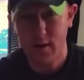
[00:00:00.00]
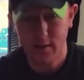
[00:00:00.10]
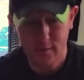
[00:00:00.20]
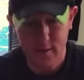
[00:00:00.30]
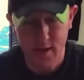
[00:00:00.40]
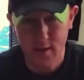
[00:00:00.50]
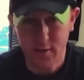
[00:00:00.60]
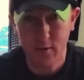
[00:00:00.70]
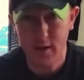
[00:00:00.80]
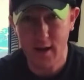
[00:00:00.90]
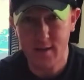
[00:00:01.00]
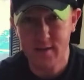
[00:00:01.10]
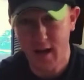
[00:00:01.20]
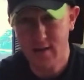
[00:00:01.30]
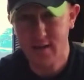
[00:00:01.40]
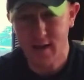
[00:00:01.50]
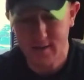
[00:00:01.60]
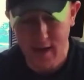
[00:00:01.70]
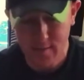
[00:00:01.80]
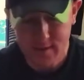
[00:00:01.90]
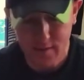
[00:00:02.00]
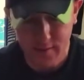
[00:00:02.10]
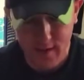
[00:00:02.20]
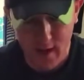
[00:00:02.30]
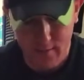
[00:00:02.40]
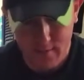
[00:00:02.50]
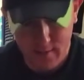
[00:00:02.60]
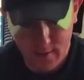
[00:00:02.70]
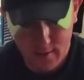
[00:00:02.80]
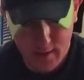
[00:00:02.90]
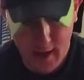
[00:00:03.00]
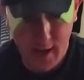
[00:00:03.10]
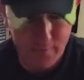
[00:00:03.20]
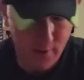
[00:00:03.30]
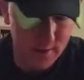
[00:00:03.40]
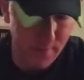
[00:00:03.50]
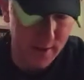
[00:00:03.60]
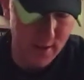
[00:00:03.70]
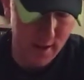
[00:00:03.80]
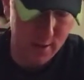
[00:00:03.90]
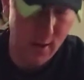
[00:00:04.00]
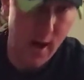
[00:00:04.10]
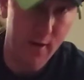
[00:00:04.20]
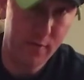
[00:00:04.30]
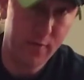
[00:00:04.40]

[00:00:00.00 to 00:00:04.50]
Nintendo 3DS and DS games and stuff like that, and I forgot to mention I do have